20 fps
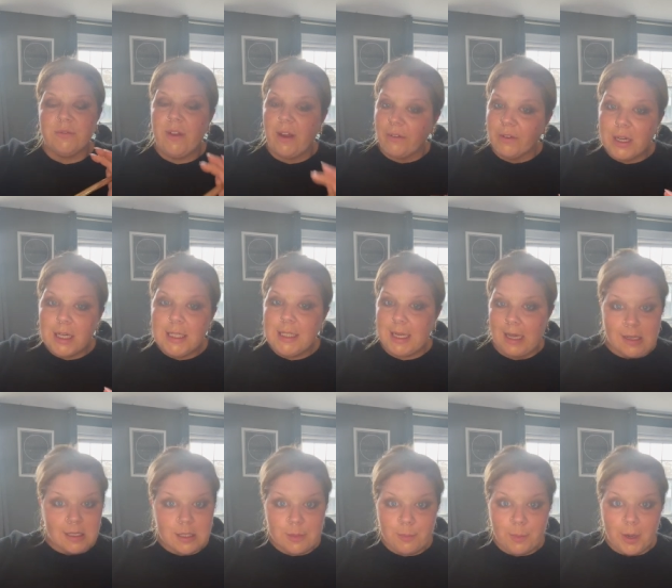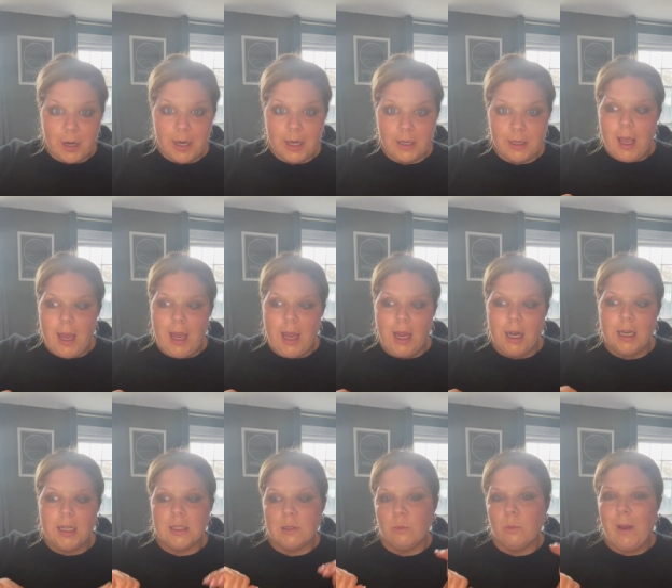very desperate and
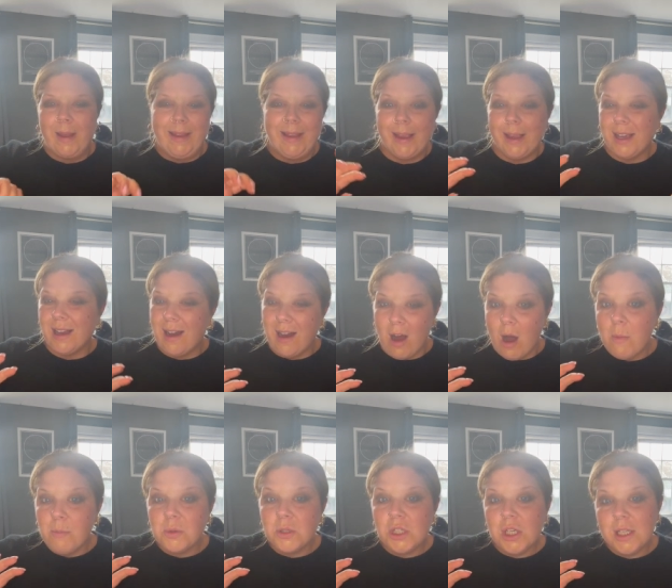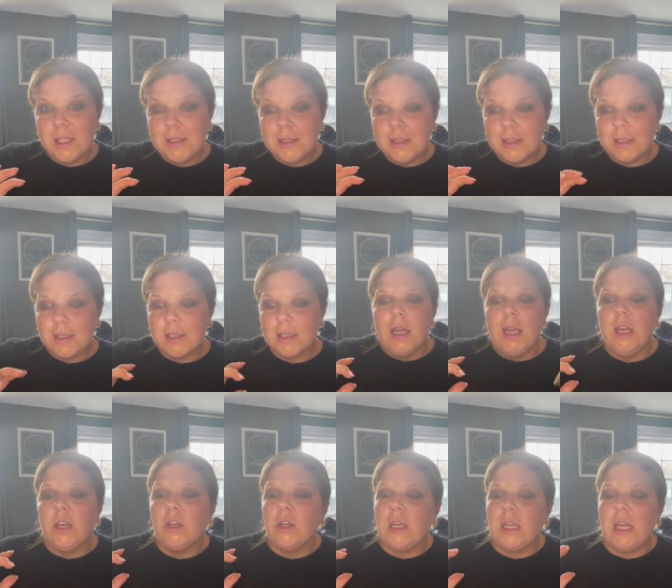is weighing options. He
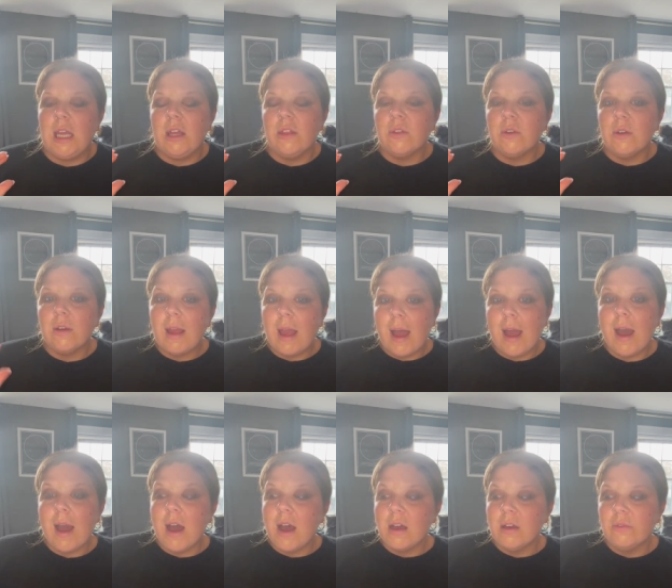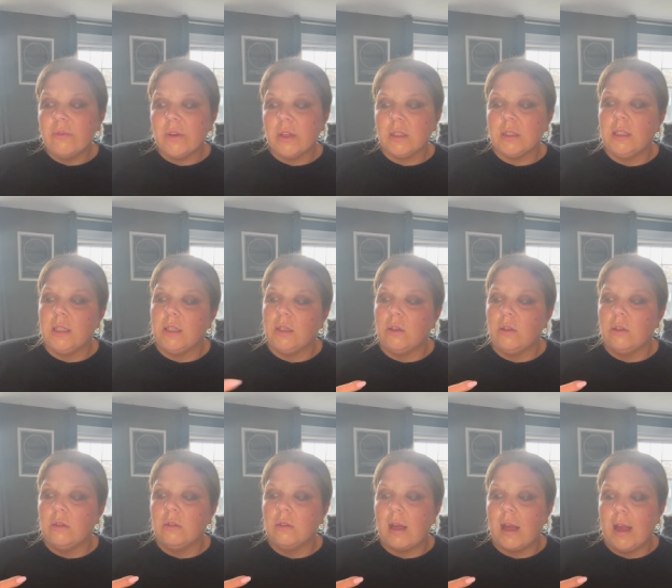could either have
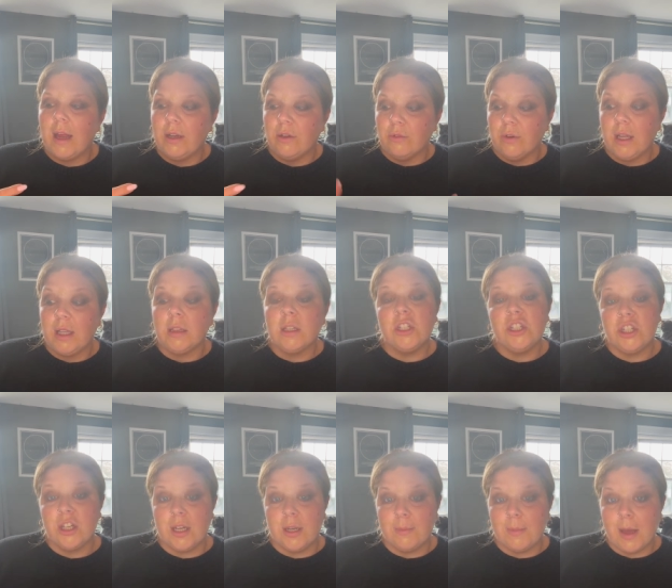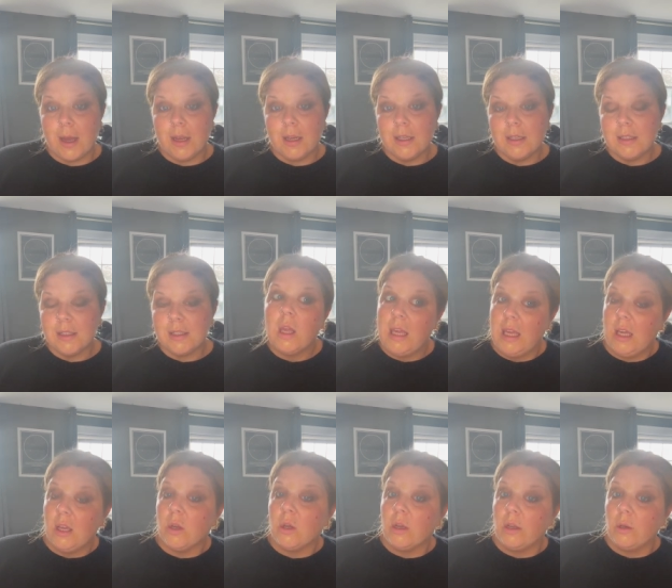little Henry legitimized, he
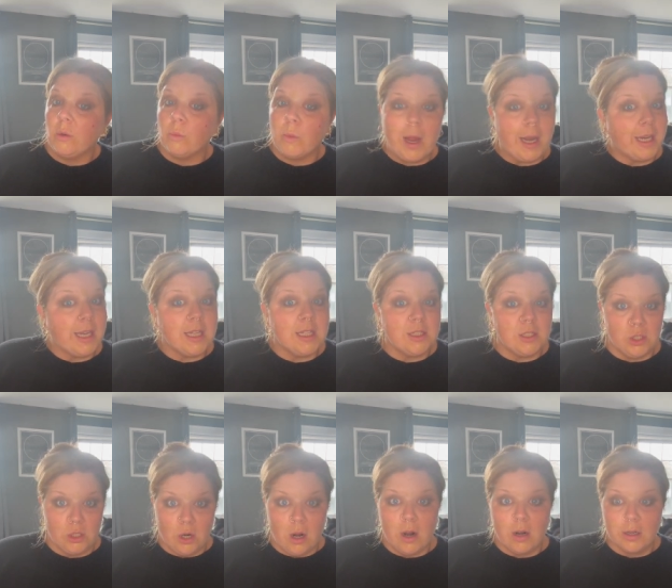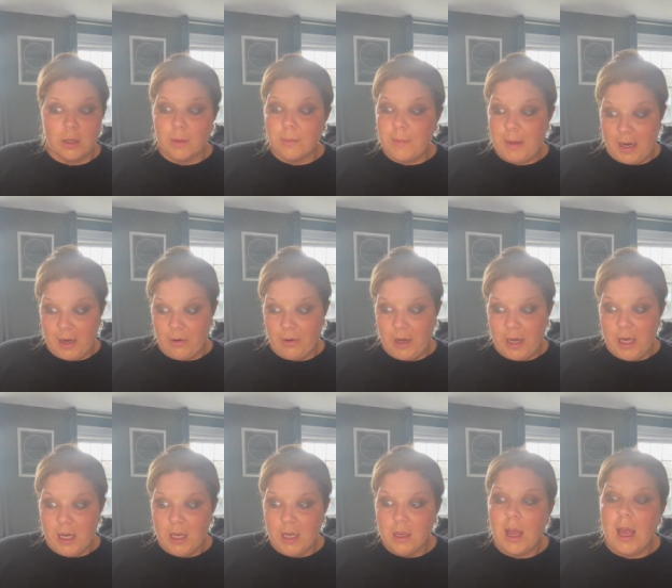could wed his daughter
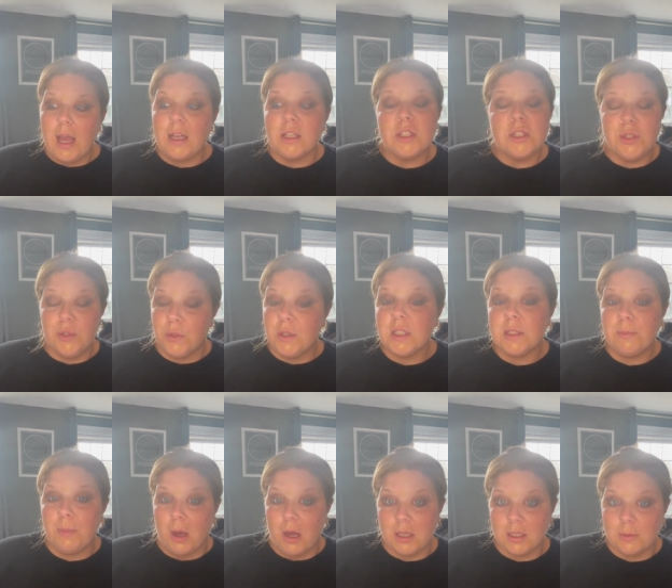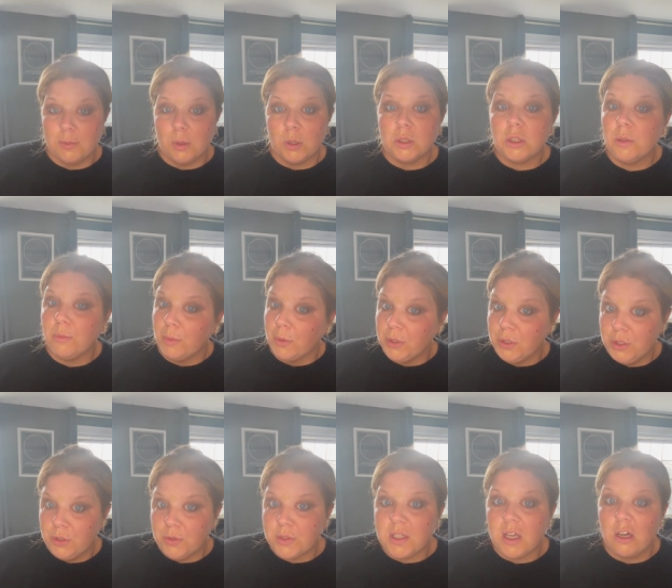Mary as soon as possible to
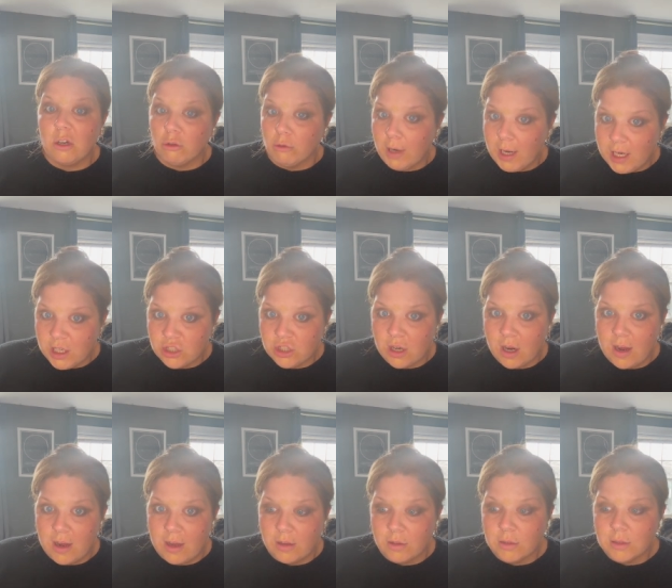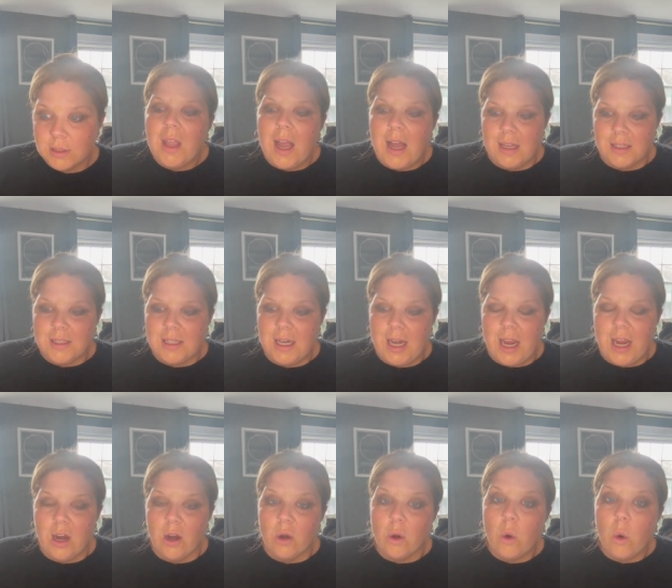produce a grandchild as an
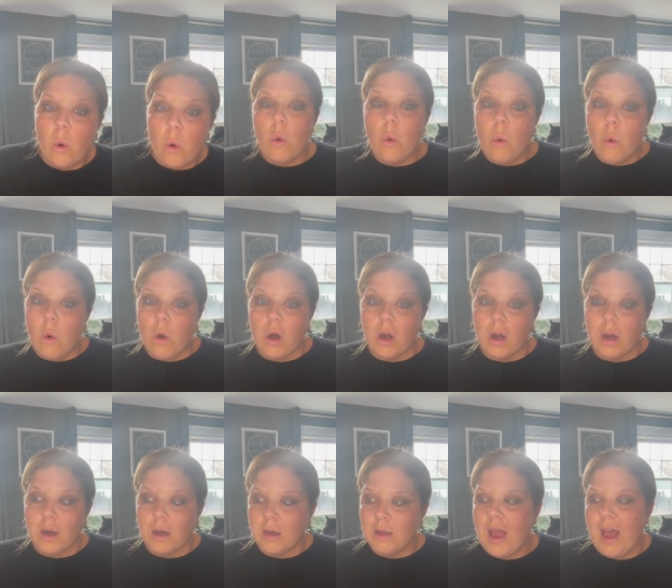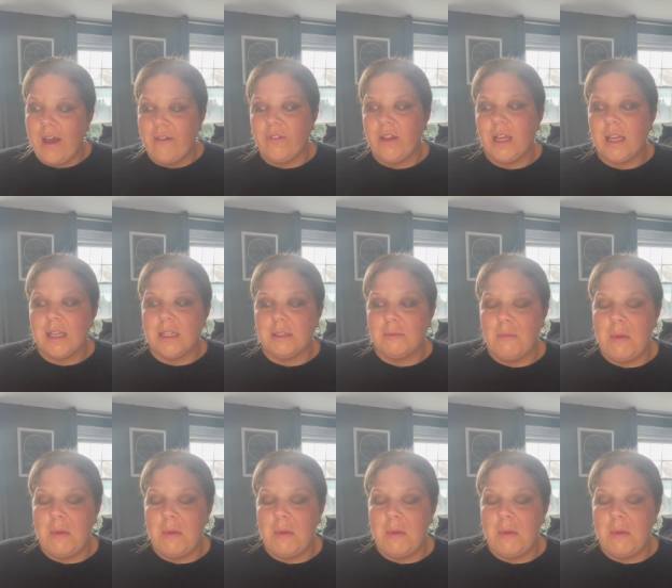heir or having his